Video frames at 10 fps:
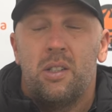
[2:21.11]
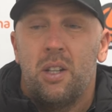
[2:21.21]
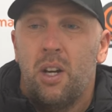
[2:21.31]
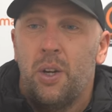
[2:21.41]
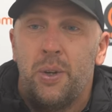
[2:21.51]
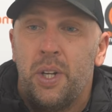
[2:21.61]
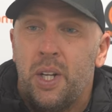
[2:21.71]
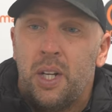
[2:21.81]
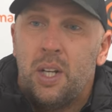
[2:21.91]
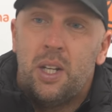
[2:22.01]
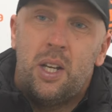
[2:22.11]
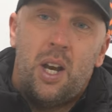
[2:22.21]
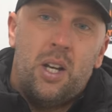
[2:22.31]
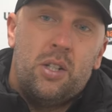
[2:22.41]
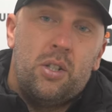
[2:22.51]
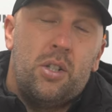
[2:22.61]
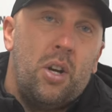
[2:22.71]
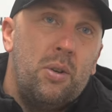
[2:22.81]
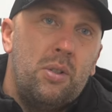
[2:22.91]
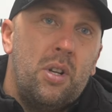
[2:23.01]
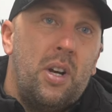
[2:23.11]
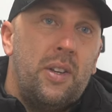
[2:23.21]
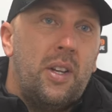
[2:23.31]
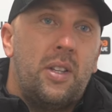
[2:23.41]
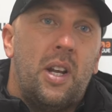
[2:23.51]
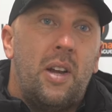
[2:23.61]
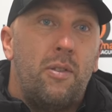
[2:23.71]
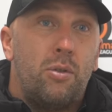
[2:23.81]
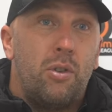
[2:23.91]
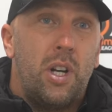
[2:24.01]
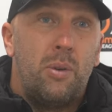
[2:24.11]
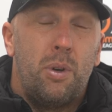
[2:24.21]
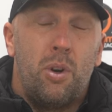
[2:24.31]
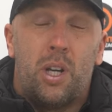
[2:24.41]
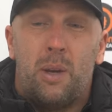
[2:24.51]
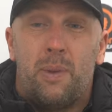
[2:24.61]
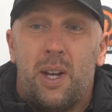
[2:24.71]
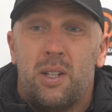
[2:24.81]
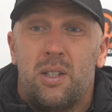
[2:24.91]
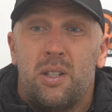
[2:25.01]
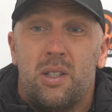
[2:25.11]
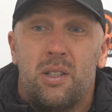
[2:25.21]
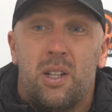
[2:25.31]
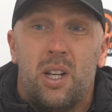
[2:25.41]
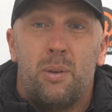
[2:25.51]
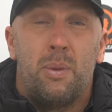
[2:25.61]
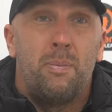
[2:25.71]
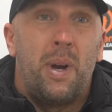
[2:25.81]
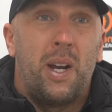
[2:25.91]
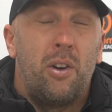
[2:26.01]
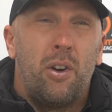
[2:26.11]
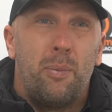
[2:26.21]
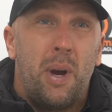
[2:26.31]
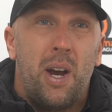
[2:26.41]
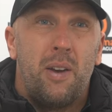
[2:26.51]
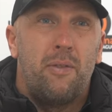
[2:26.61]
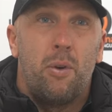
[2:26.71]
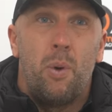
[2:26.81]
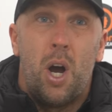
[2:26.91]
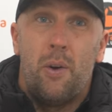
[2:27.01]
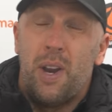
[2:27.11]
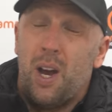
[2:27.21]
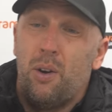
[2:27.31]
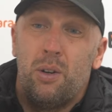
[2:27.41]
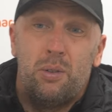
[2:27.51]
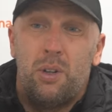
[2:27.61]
So, yeah, it just shows like the levels, really. We've got to keep that consistency, and been banging on about it for a while now,